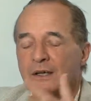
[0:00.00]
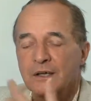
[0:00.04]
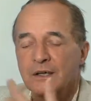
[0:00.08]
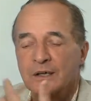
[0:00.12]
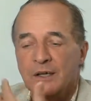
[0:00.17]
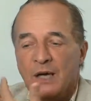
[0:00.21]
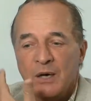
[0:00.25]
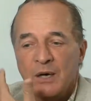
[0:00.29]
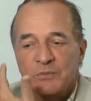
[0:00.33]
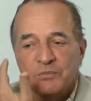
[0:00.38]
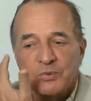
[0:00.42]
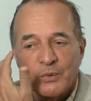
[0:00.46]
He
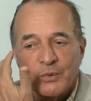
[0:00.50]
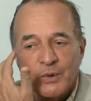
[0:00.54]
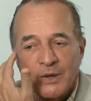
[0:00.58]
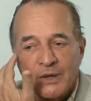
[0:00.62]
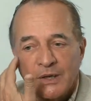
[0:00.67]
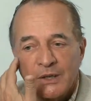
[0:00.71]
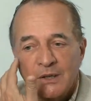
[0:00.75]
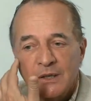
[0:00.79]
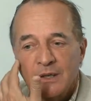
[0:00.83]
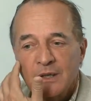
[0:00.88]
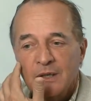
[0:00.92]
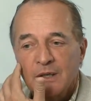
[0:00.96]
had
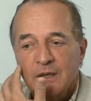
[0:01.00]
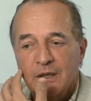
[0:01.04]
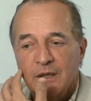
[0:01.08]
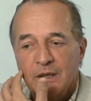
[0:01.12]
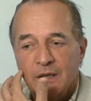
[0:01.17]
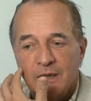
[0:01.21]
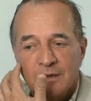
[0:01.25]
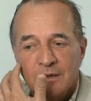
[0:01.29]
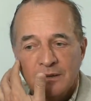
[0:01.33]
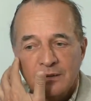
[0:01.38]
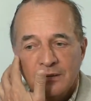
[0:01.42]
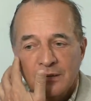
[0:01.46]
operated
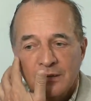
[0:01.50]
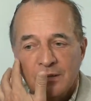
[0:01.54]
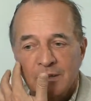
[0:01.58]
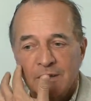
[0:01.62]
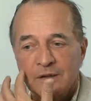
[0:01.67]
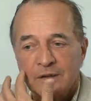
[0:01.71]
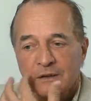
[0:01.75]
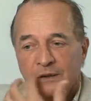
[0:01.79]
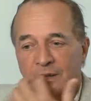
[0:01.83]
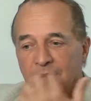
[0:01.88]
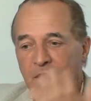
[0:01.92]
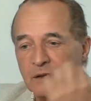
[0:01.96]
in
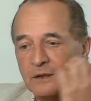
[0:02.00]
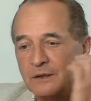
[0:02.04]
the